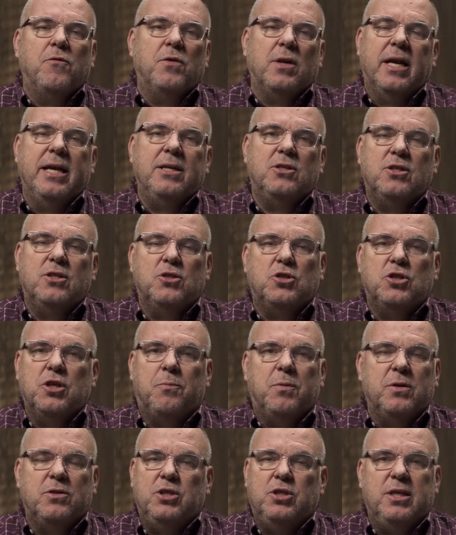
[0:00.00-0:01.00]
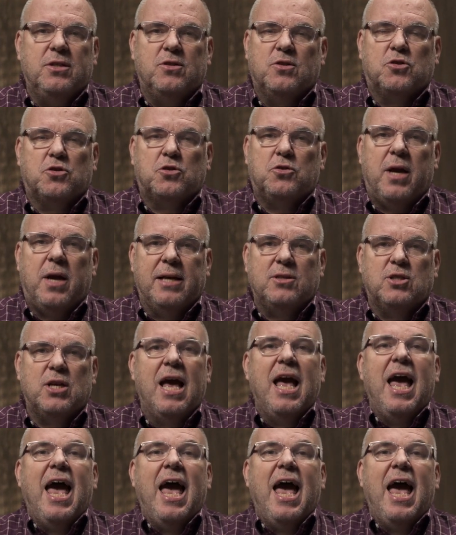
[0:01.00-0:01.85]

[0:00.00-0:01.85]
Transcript: relationship with Jesus Christ,